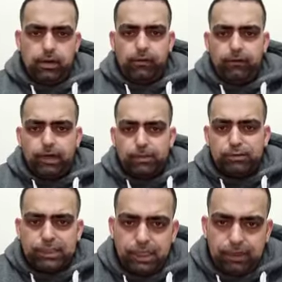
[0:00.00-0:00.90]
Welcome to
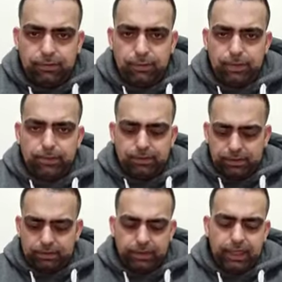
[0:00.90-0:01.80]
jlifable people. So
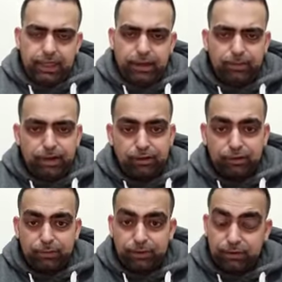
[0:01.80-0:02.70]
today I'm not going to
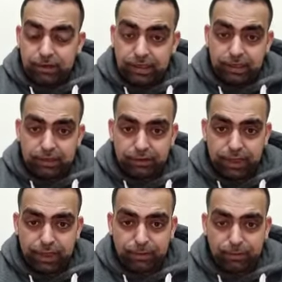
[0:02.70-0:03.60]
be cooking.
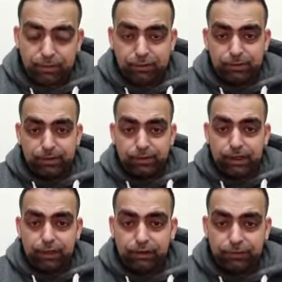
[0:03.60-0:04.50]
Today I'm going to be doing a
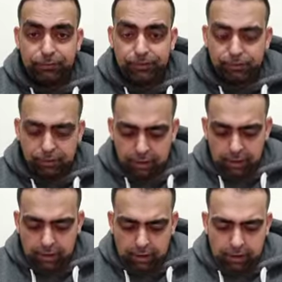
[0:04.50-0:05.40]
little review
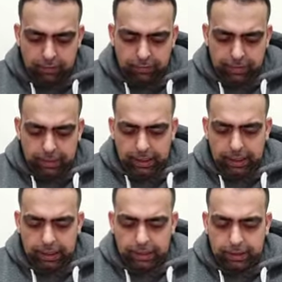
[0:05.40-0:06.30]
of
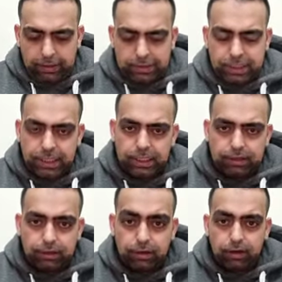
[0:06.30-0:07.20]
grilled chicken.
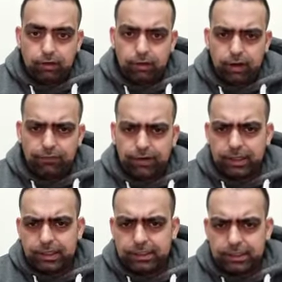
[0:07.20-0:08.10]
So I've got
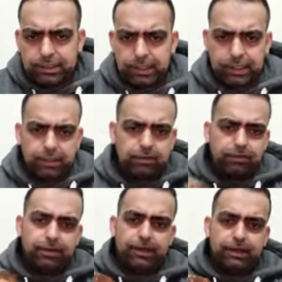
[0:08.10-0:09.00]
this chicken
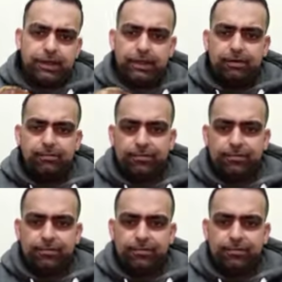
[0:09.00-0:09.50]
right here.